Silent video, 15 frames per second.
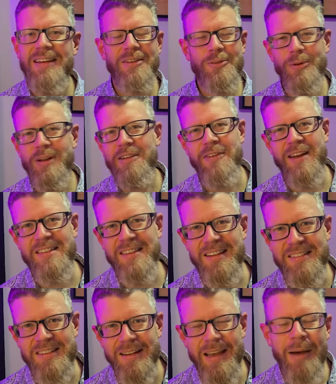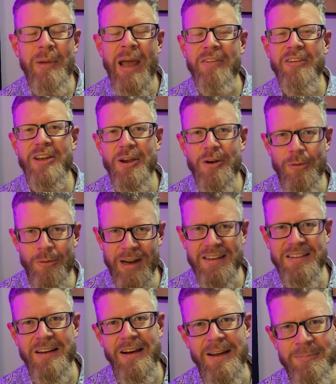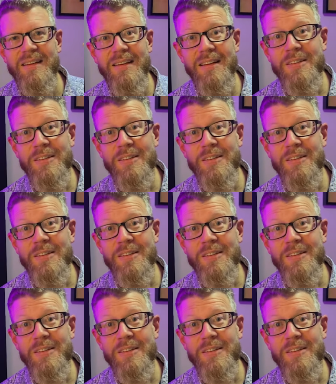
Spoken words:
It's really fantastic. I'm having a great time.